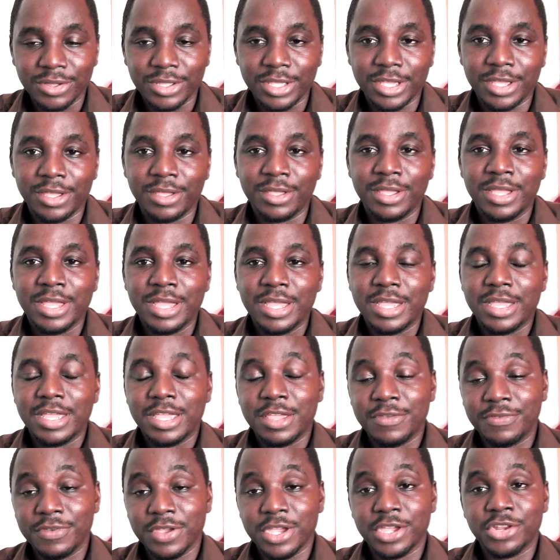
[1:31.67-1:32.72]
Okay.
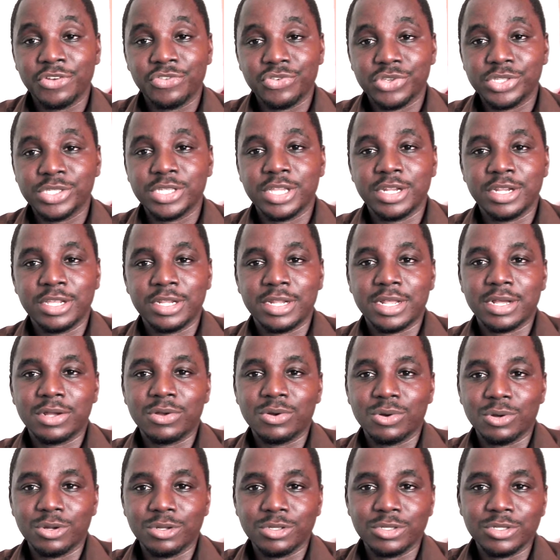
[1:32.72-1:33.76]
If you're interested in that
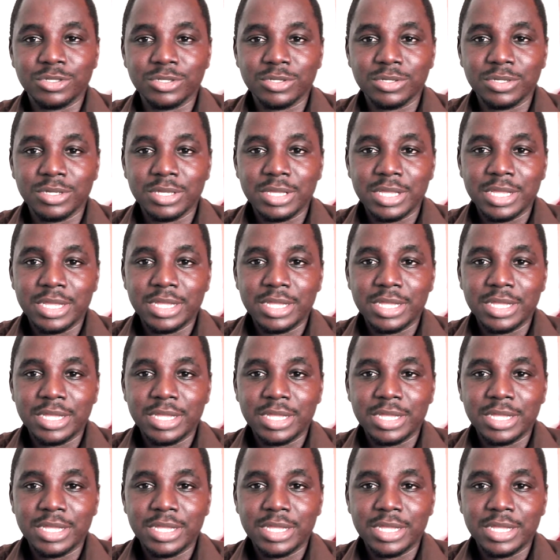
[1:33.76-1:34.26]
course,